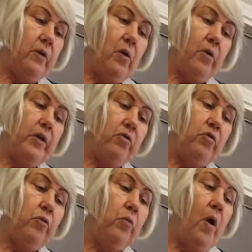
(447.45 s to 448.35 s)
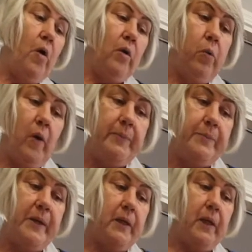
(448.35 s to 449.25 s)
or you can do all white
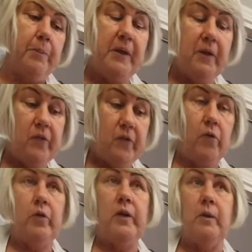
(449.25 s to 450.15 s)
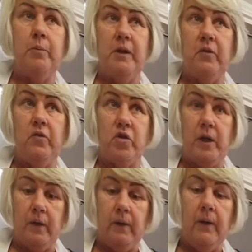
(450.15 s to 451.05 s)
meat, like minced turkey and minced
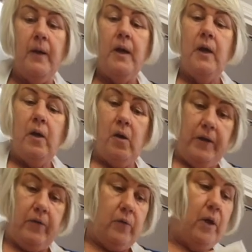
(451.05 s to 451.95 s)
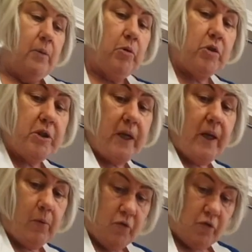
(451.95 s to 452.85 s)
chicken, either. But
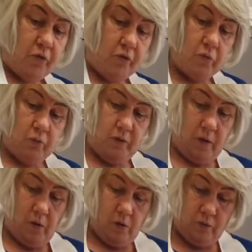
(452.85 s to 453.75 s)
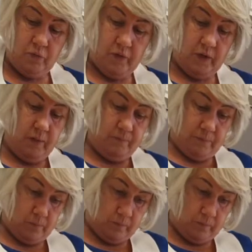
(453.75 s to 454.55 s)
today we're just doing the ordinary,